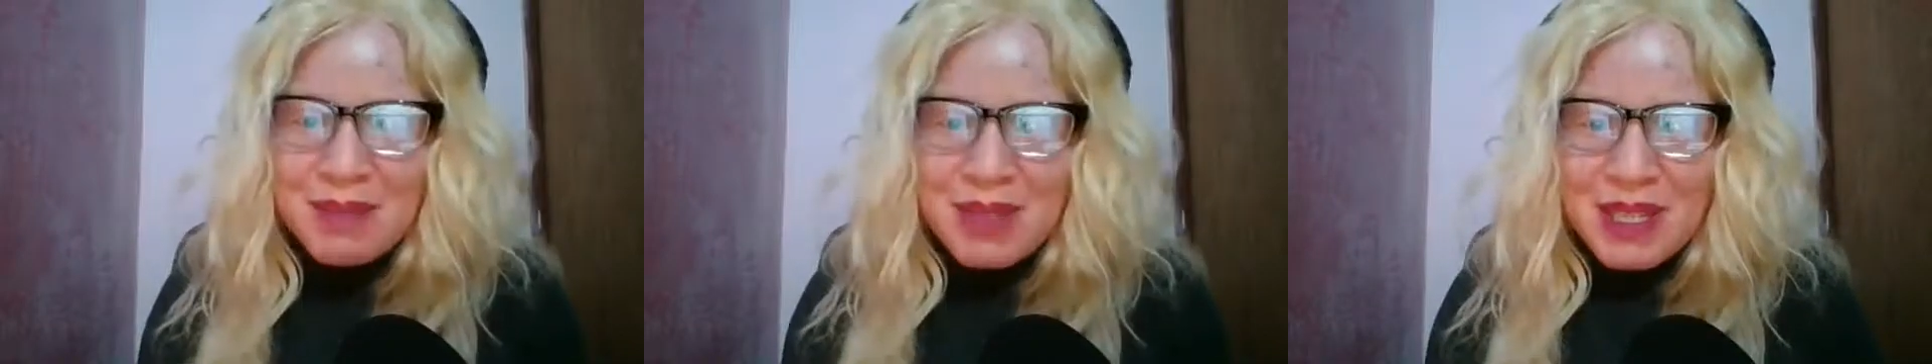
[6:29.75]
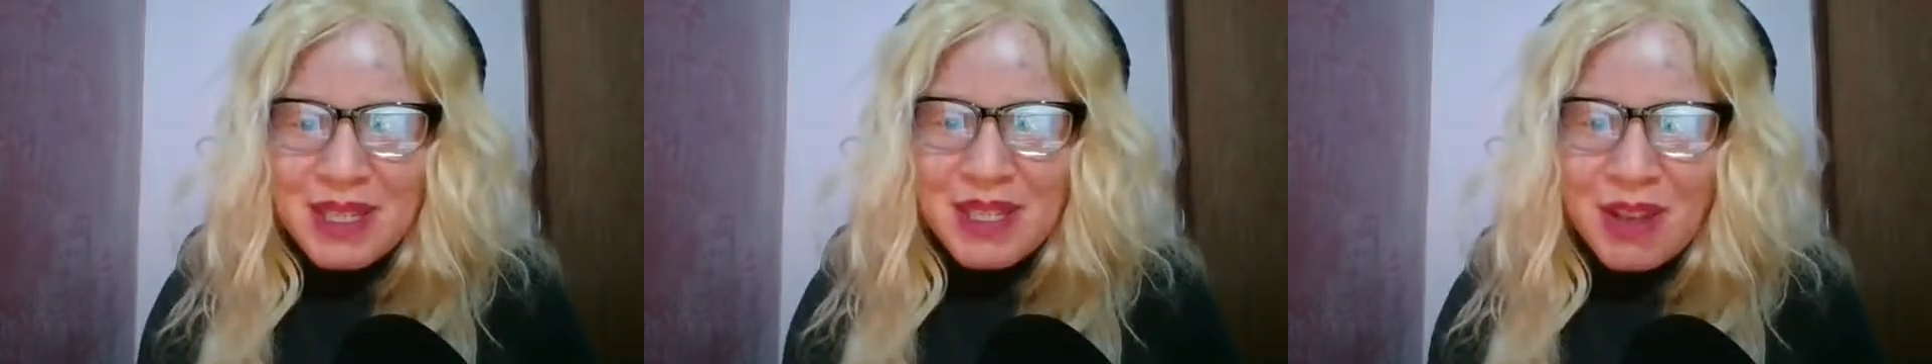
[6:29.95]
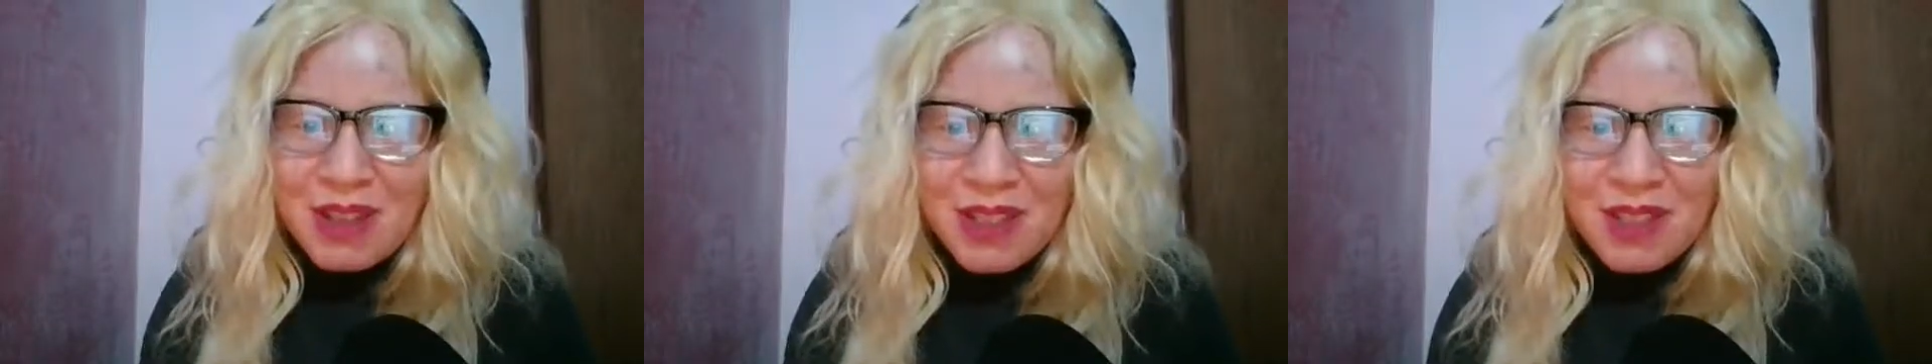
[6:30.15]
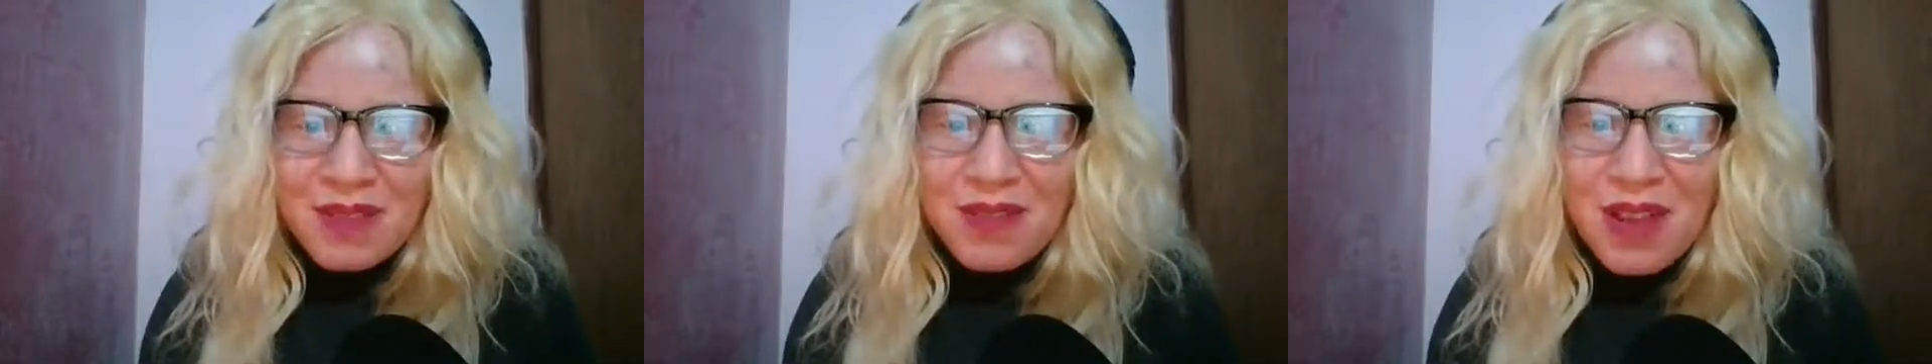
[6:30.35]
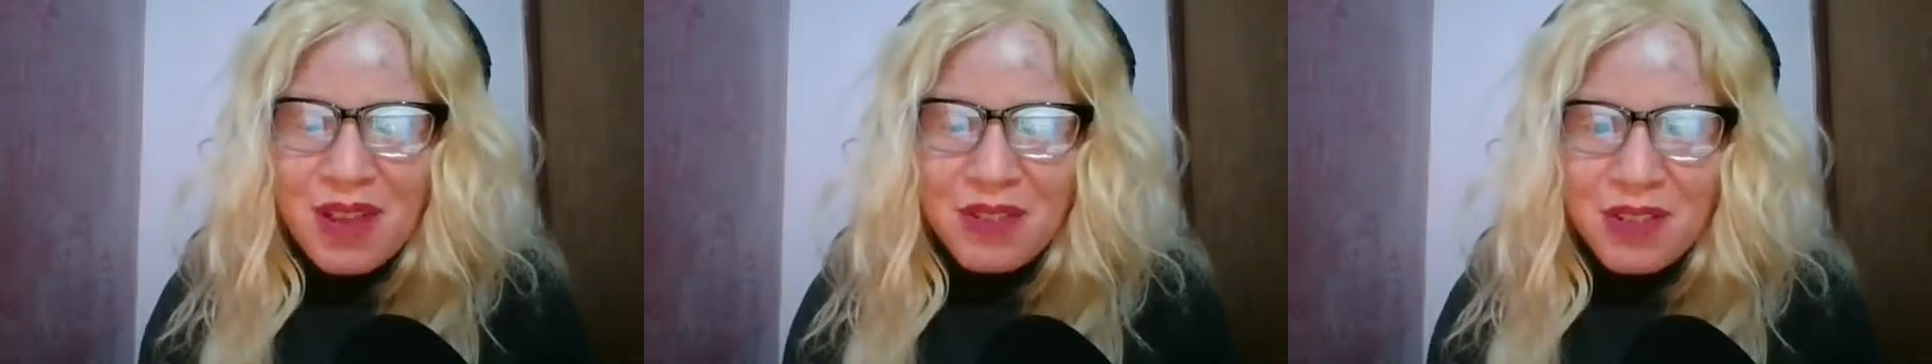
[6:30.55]

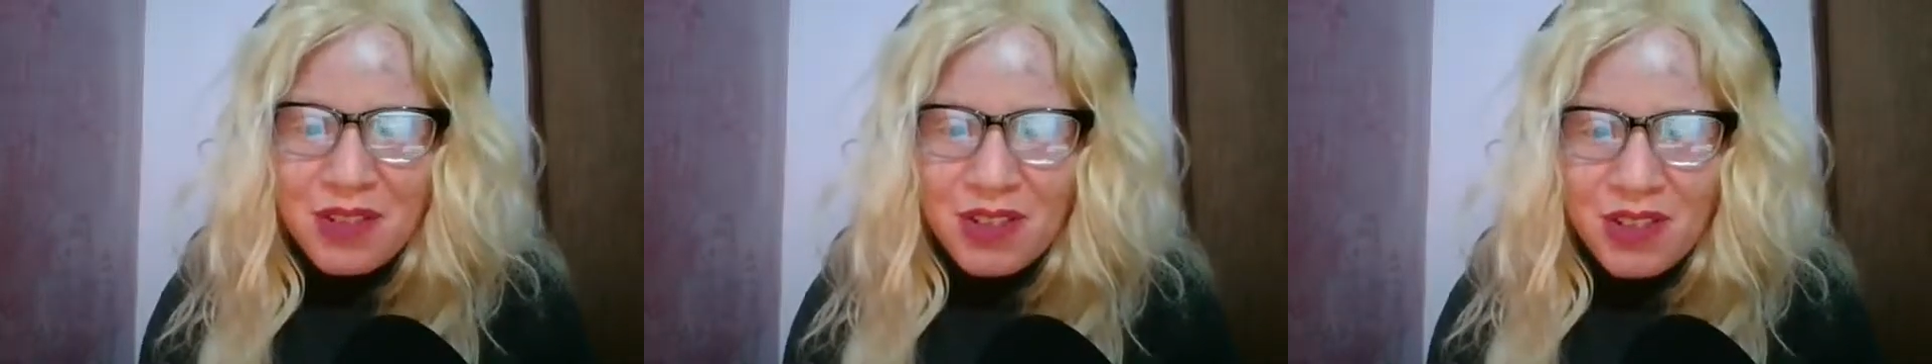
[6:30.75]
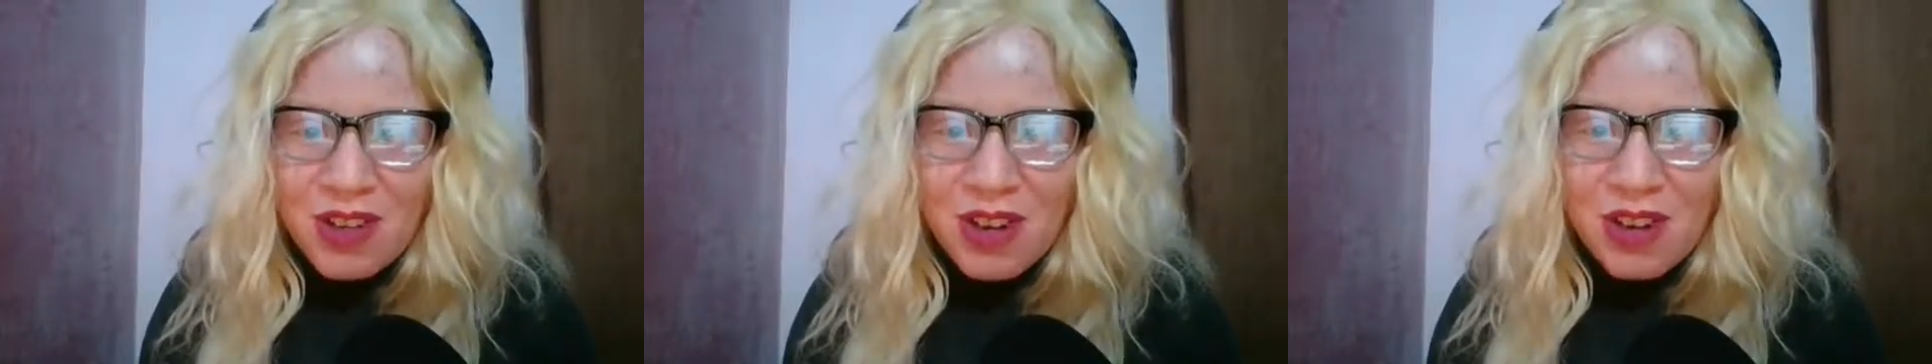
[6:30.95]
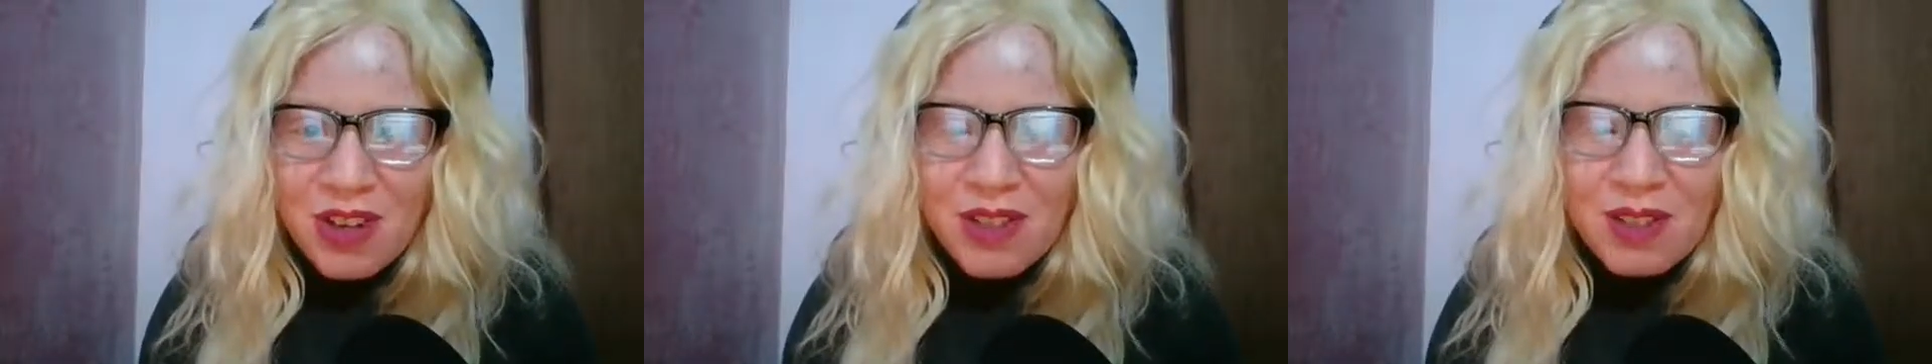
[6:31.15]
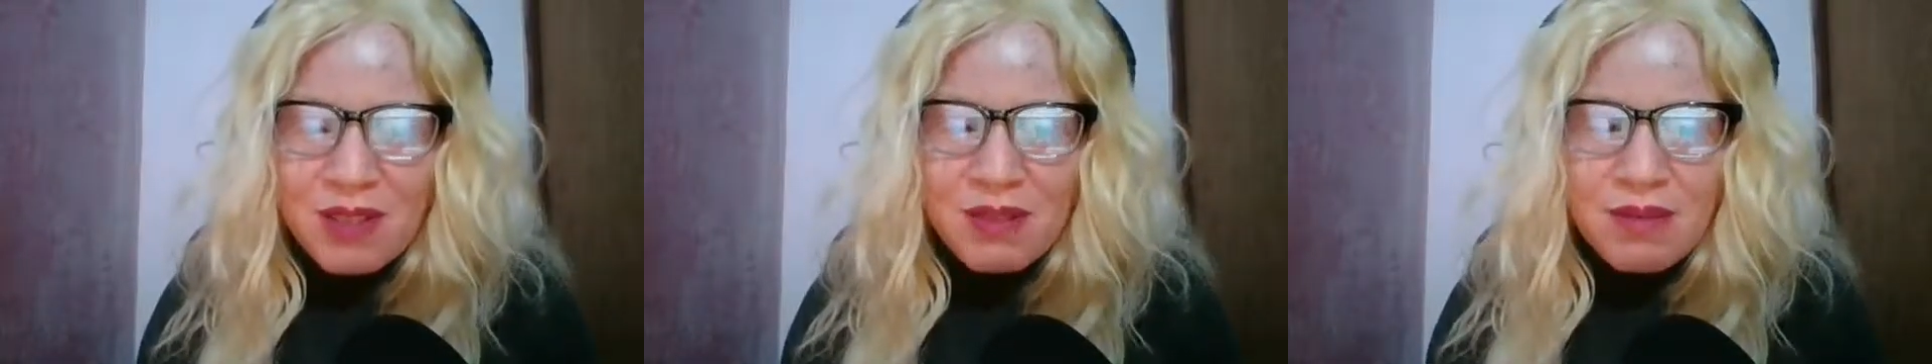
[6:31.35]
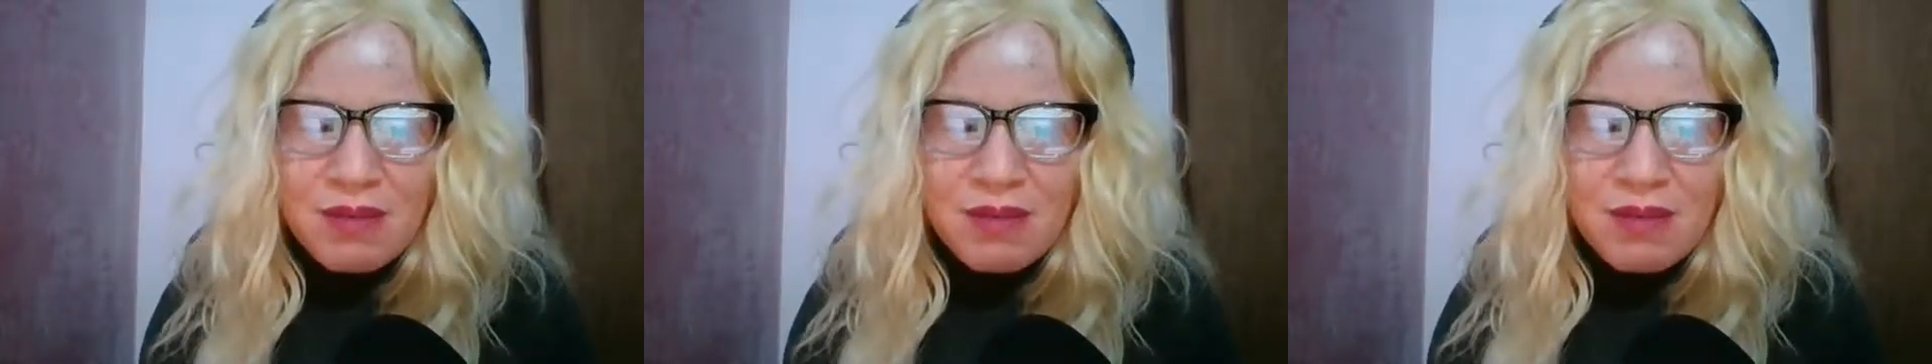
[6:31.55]
$6,500.